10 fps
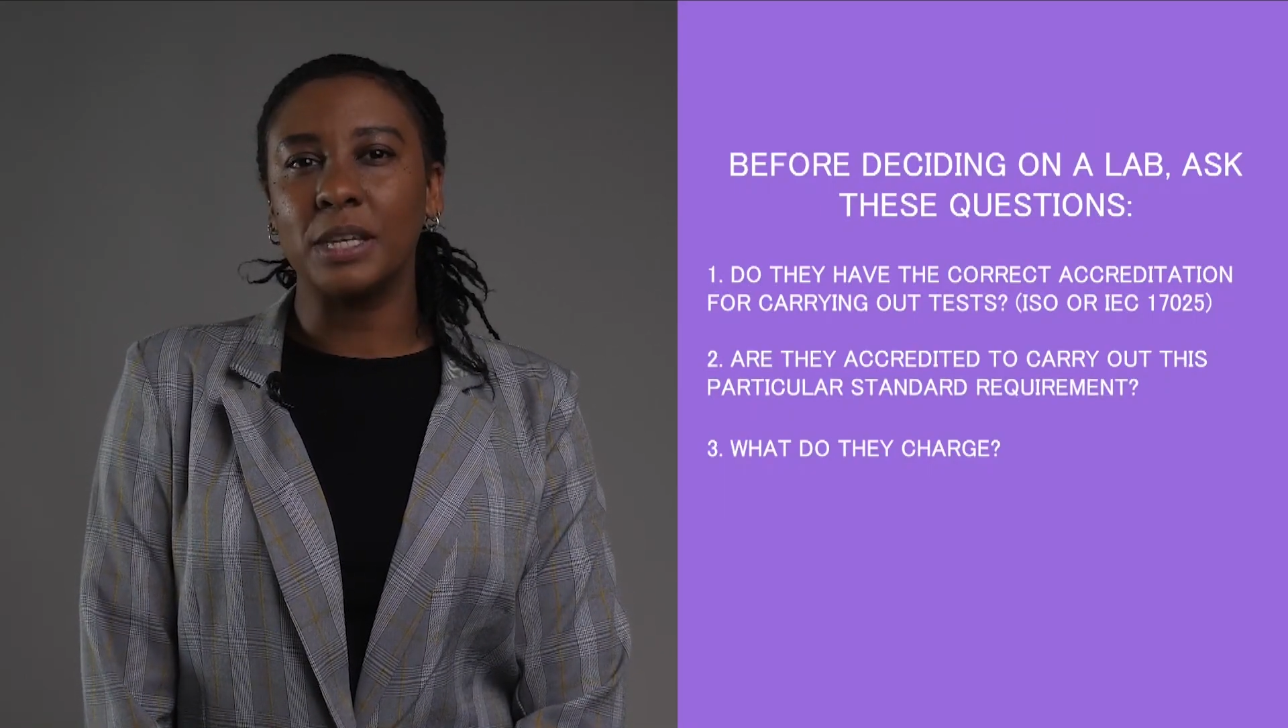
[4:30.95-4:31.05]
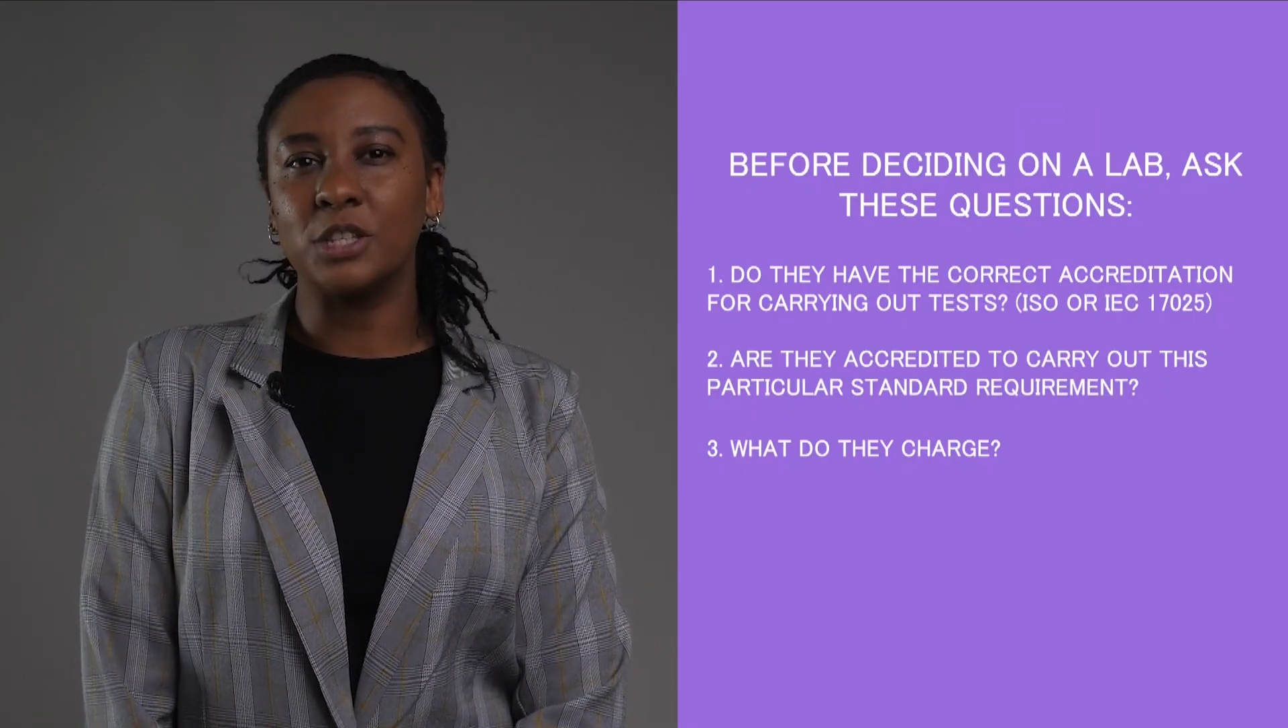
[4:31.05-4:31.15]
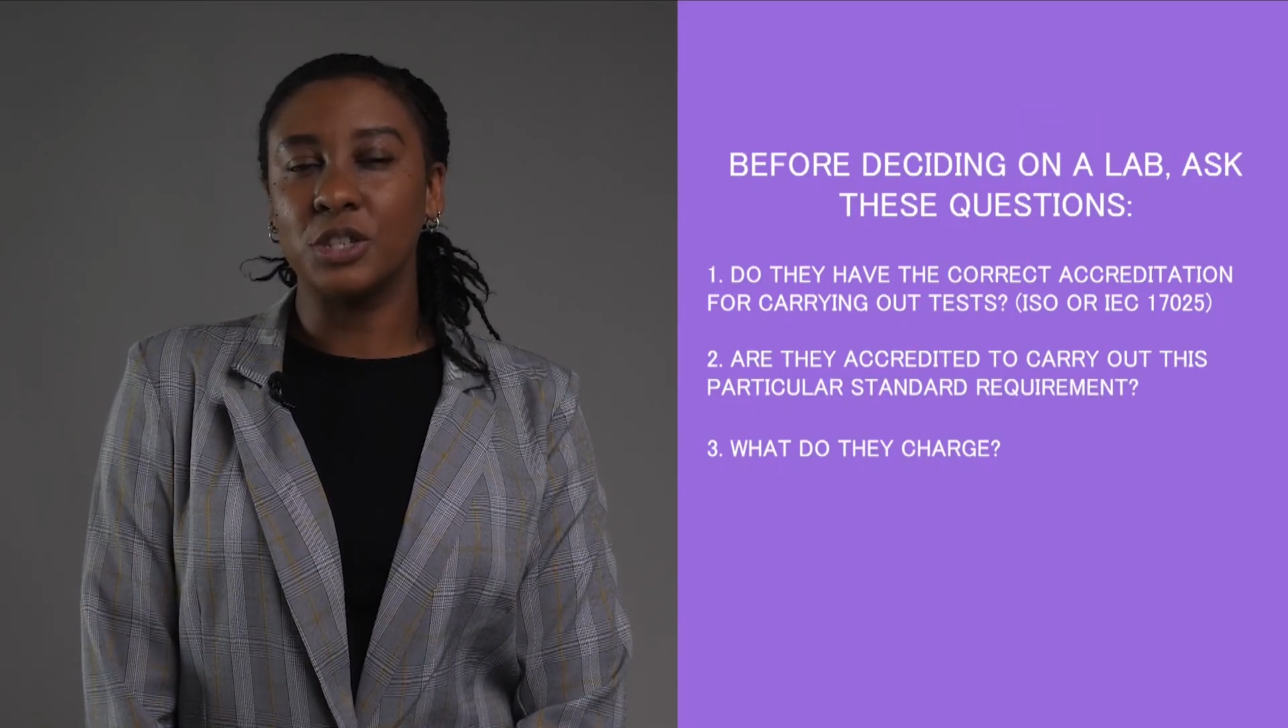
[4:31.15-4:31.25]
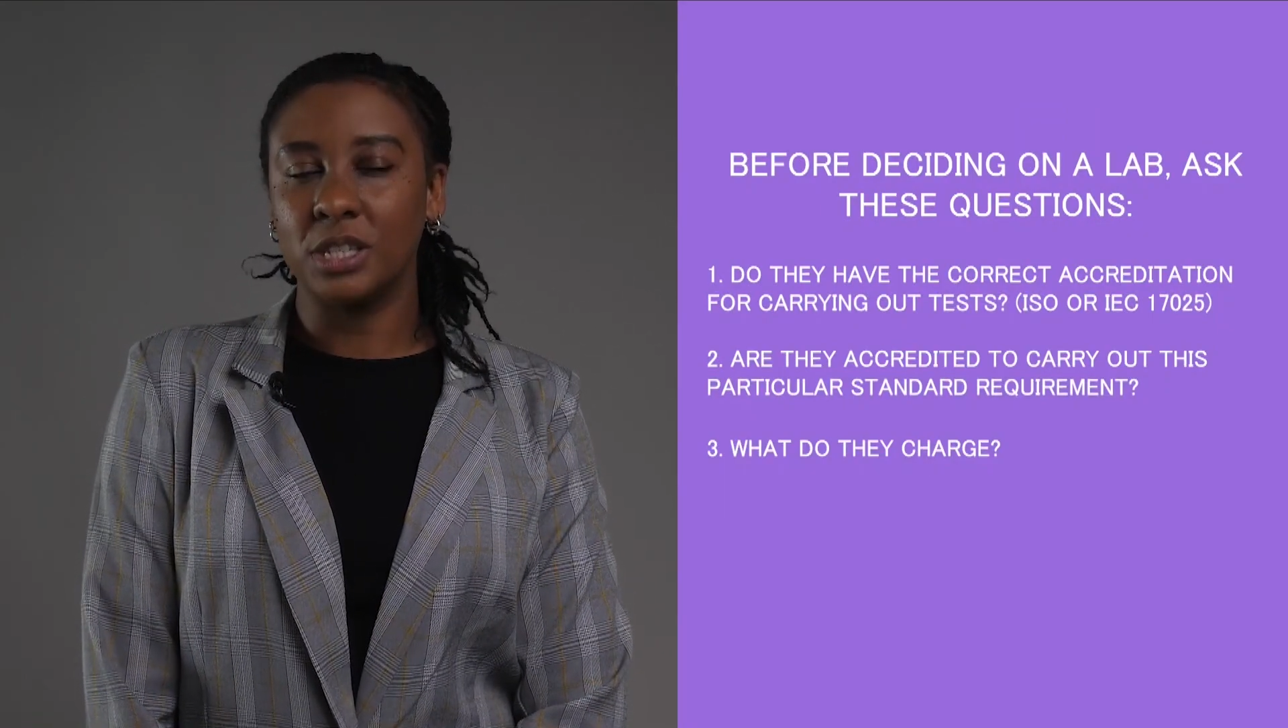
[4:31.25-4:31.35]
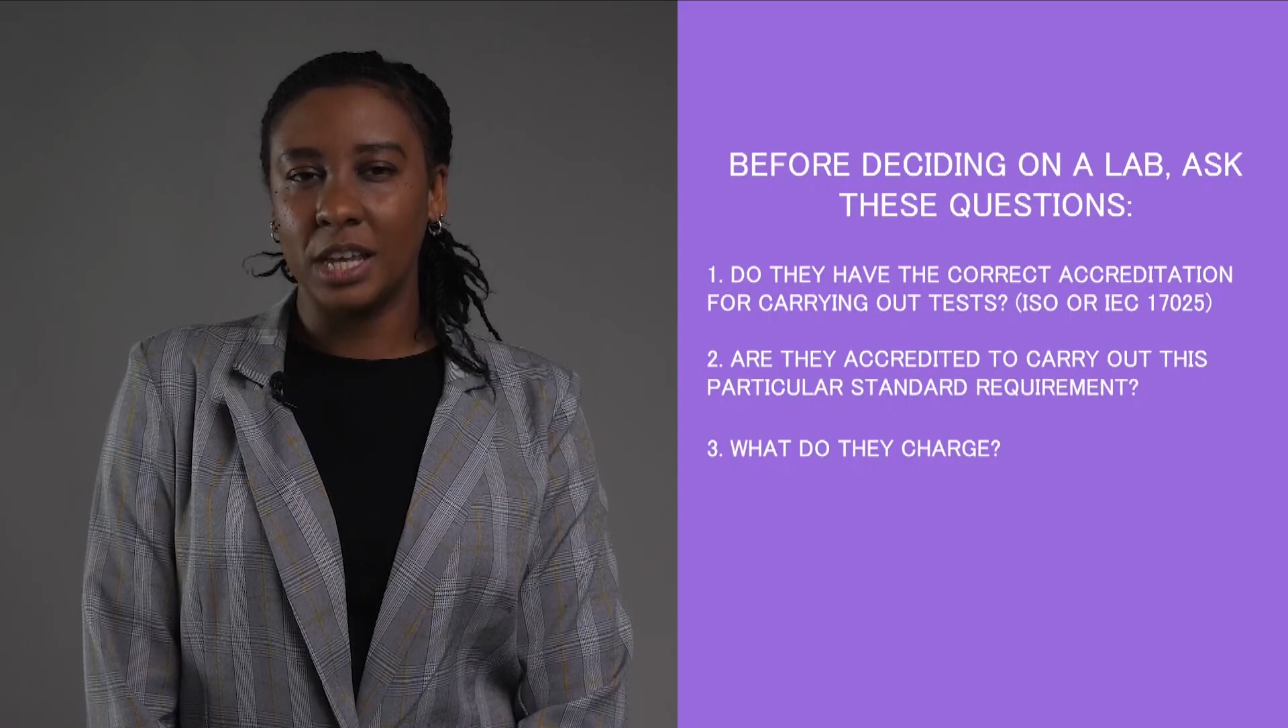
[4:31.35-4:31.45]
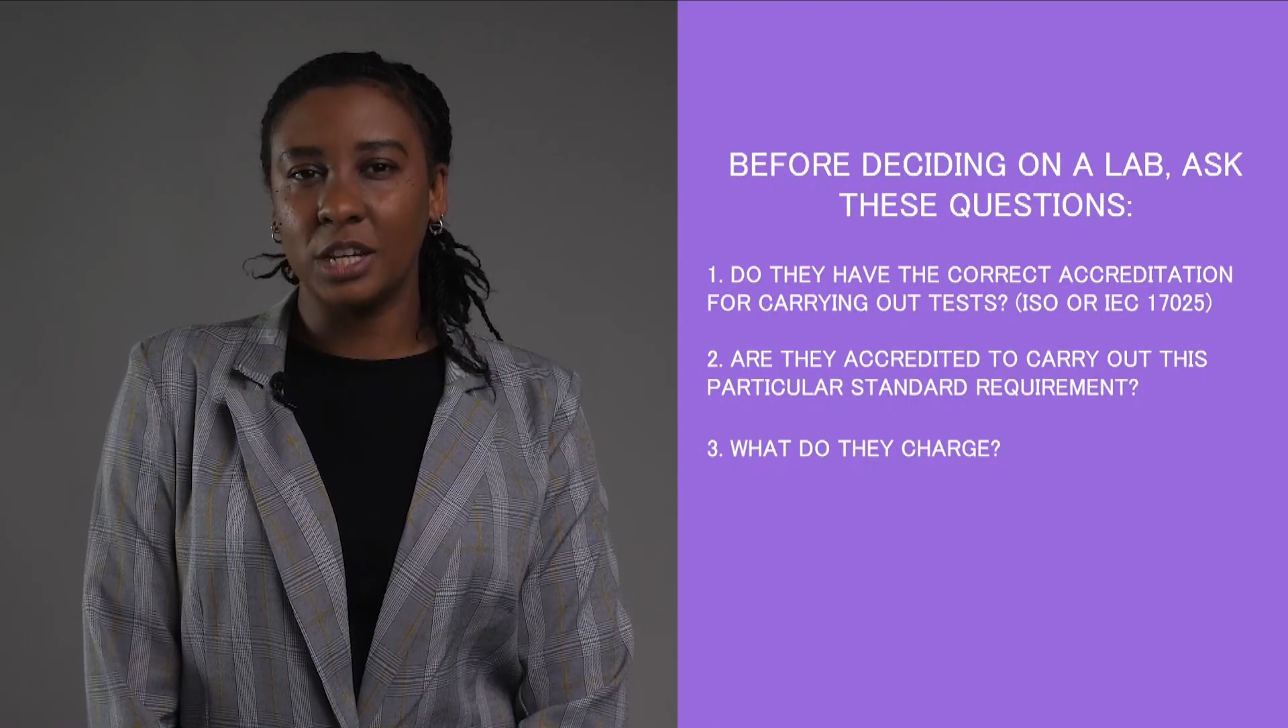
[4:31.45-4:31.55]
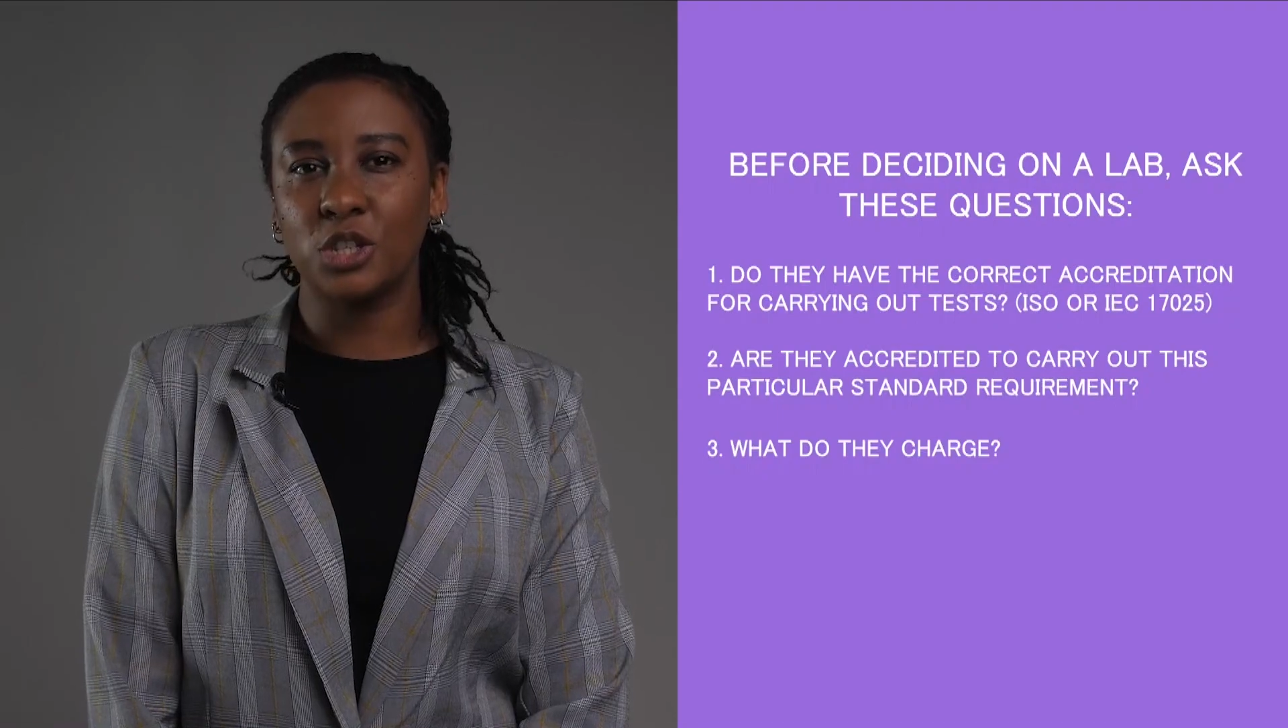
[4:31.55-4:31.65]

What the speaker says: is to send a